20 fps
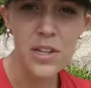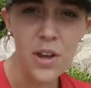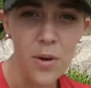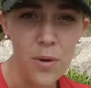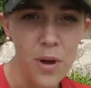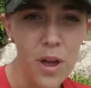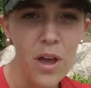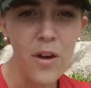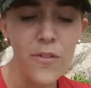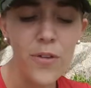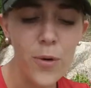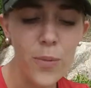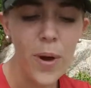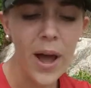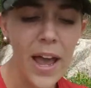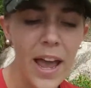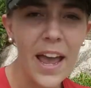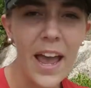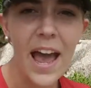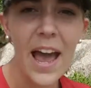So, for
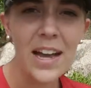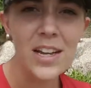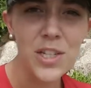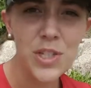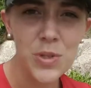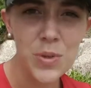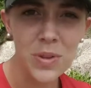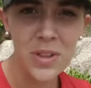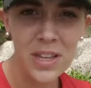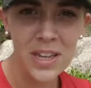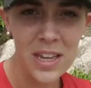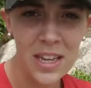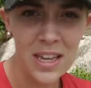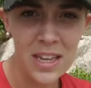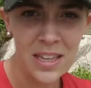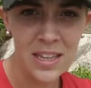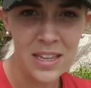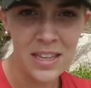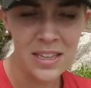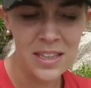why I actually
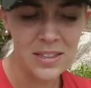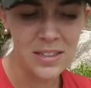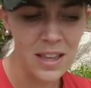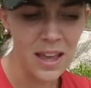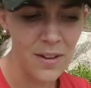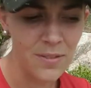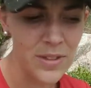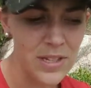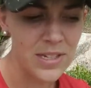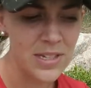have